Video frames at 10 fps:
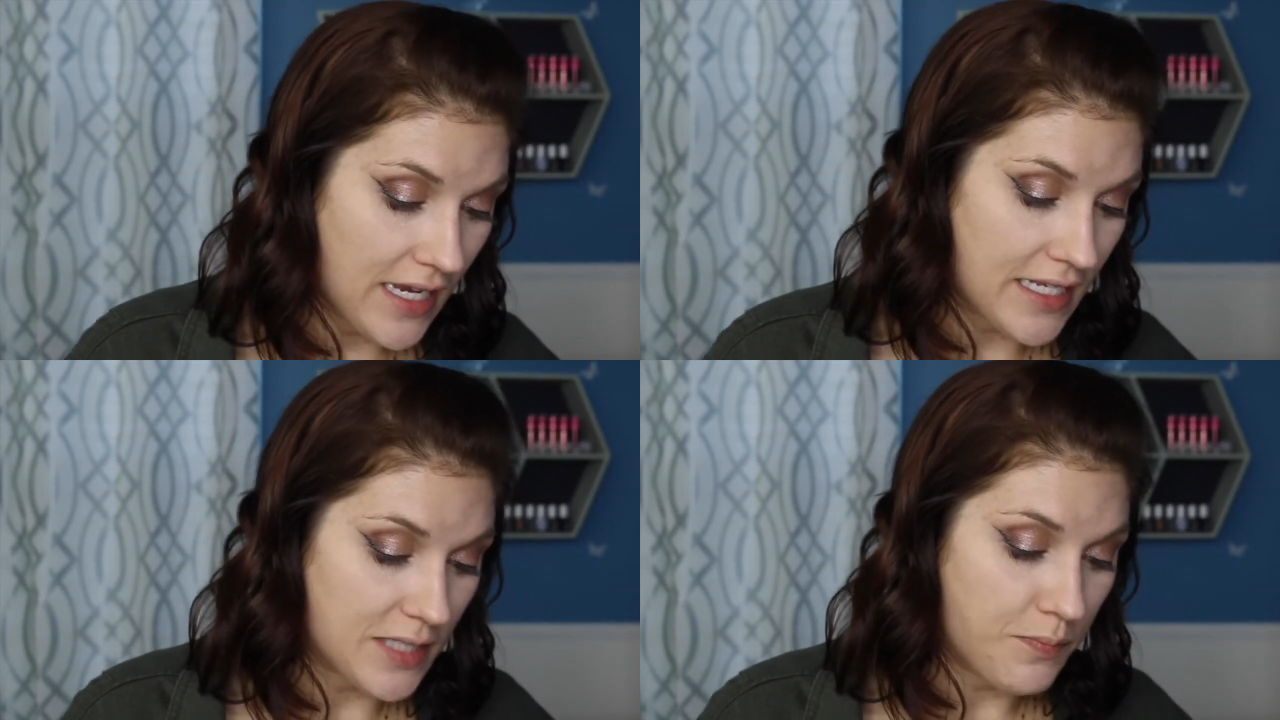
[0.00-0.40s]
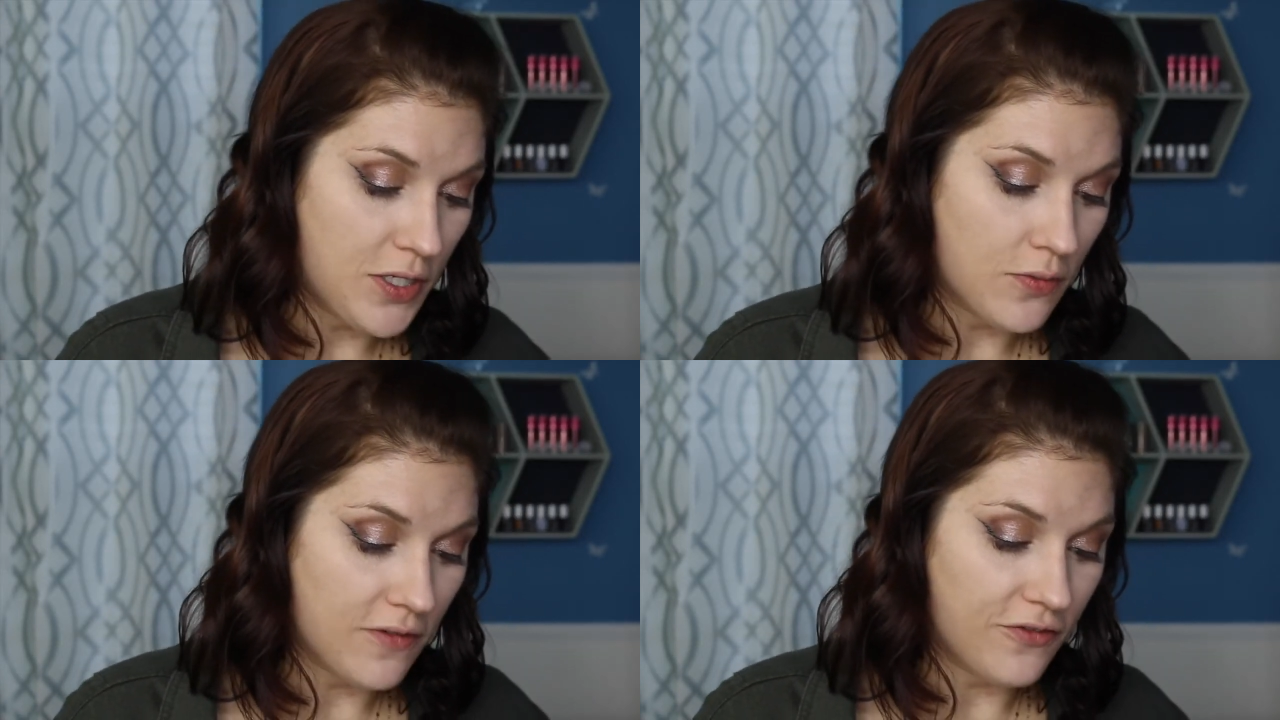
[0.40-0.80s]
It is
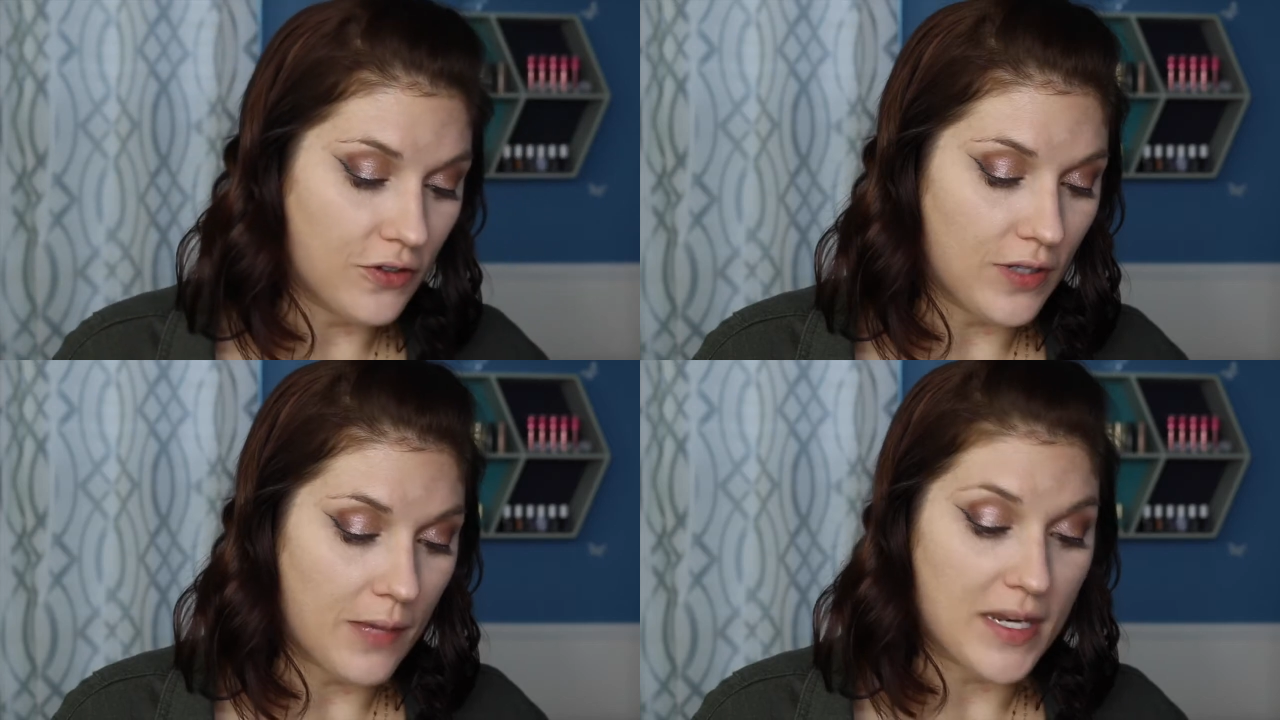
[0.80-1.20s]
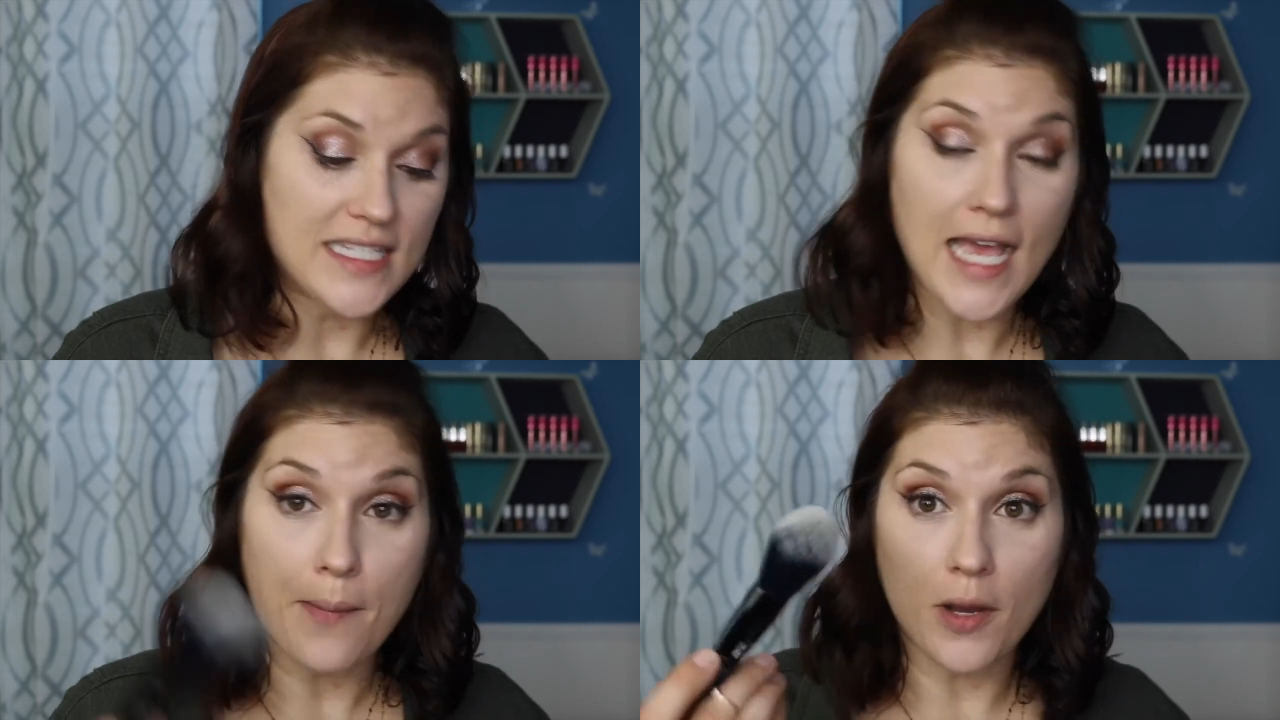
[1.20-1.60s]
beautiful. I'm going
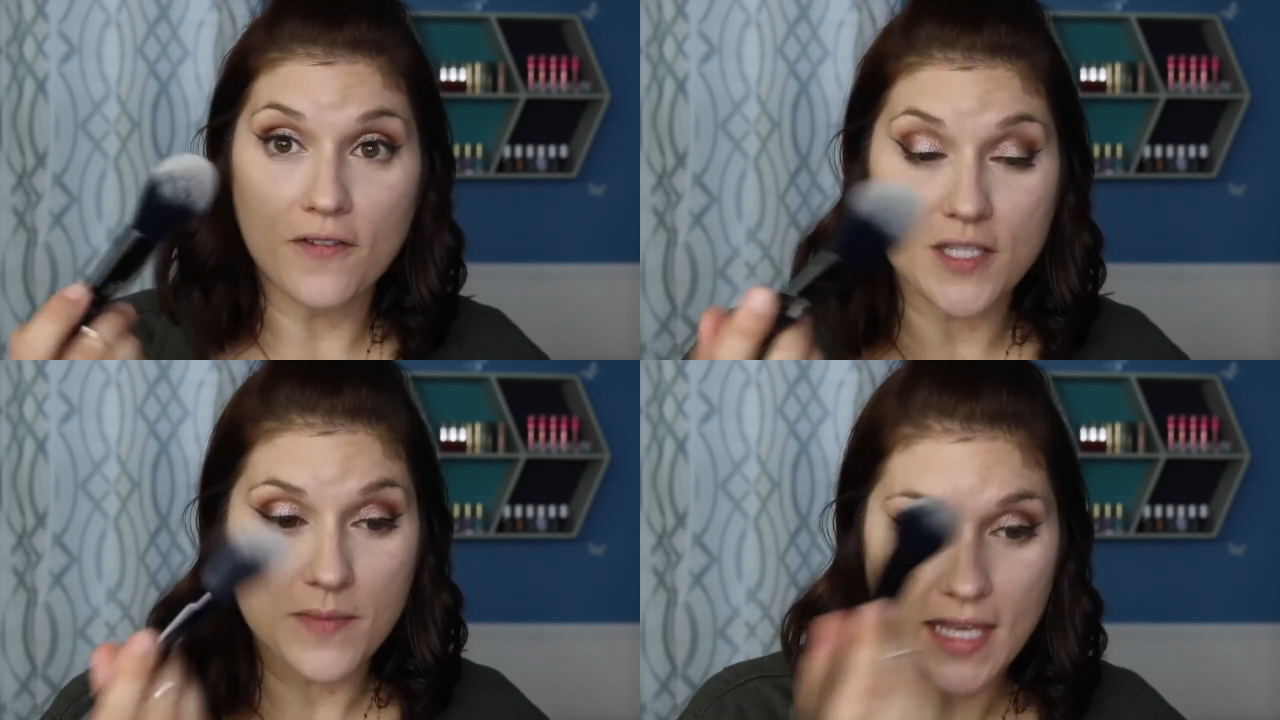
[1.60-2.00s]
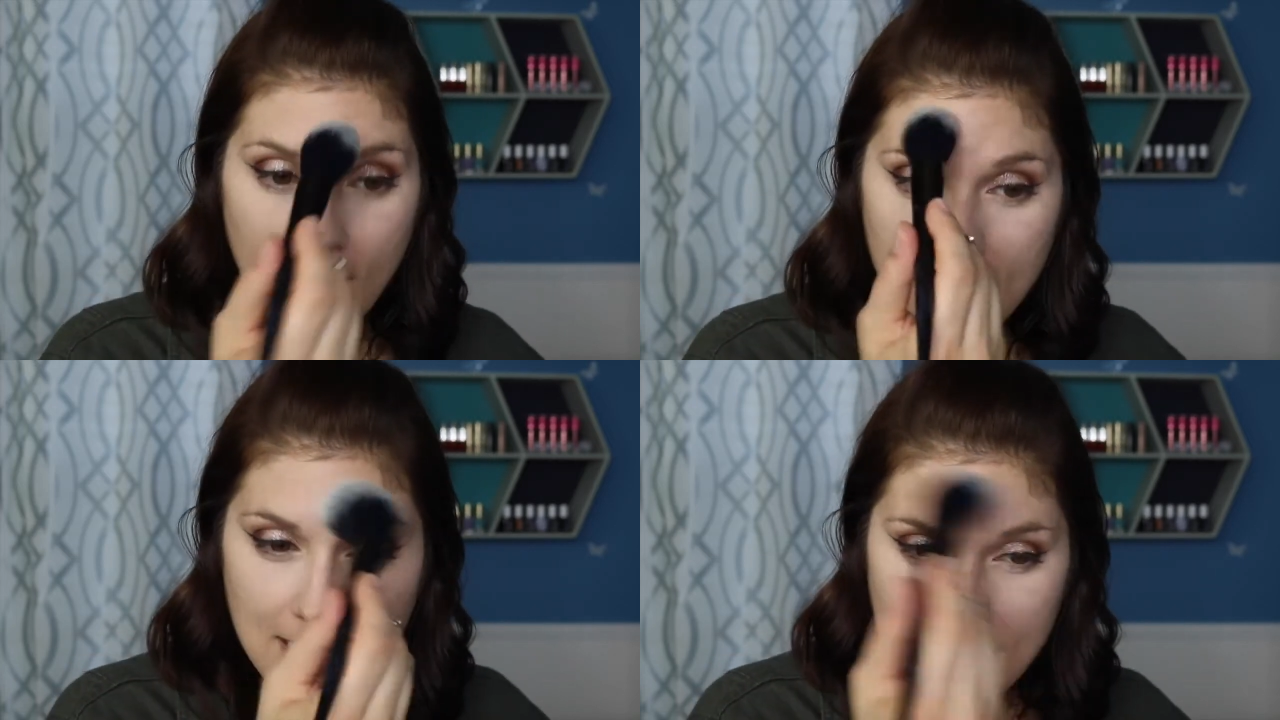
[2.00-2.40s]
to tap off some of the
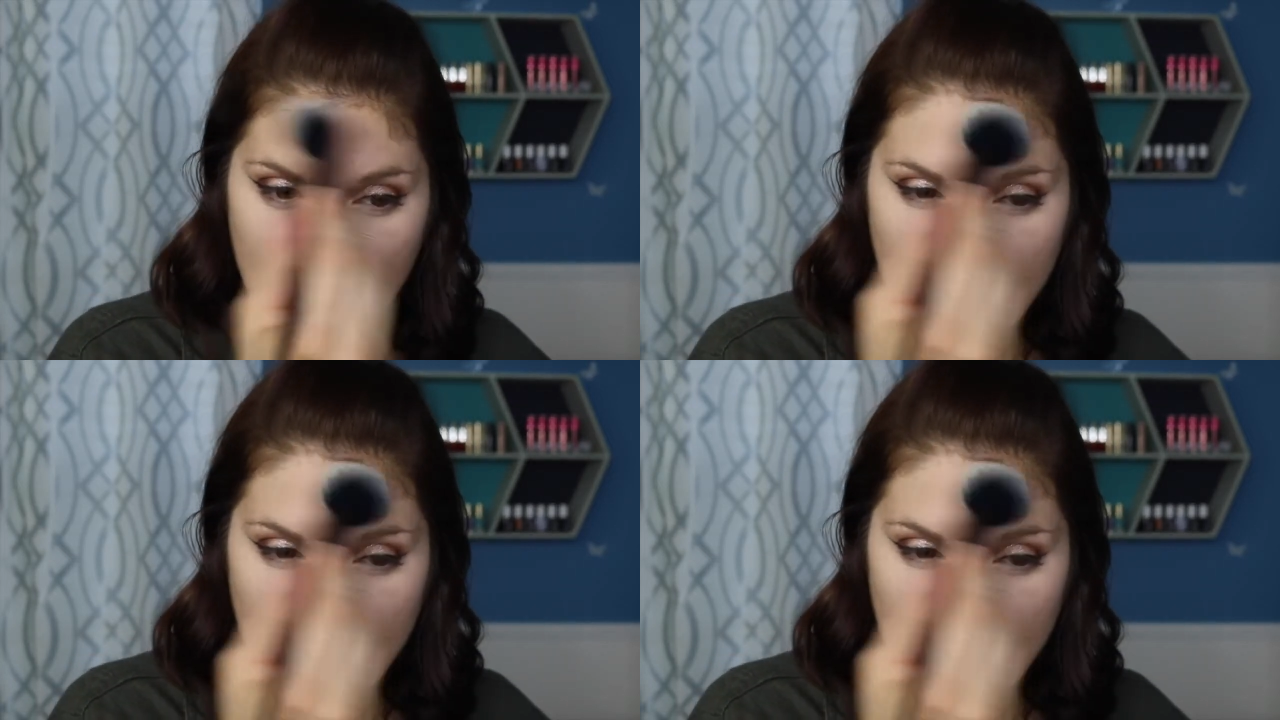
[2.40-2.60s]
excess,